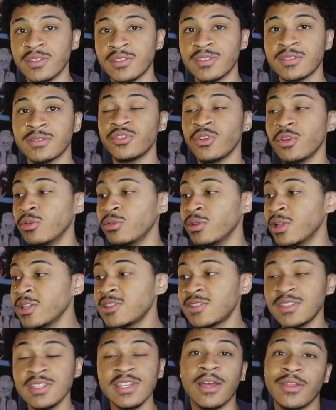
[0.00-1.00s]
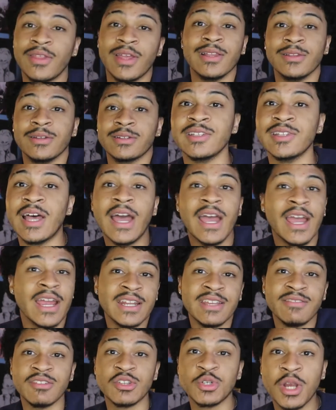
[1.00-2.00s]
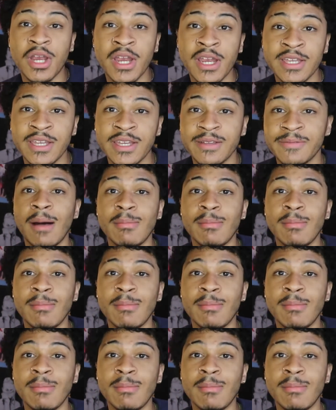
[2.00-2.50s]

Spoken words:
So let's see how that looks, because I ain't even tried yet.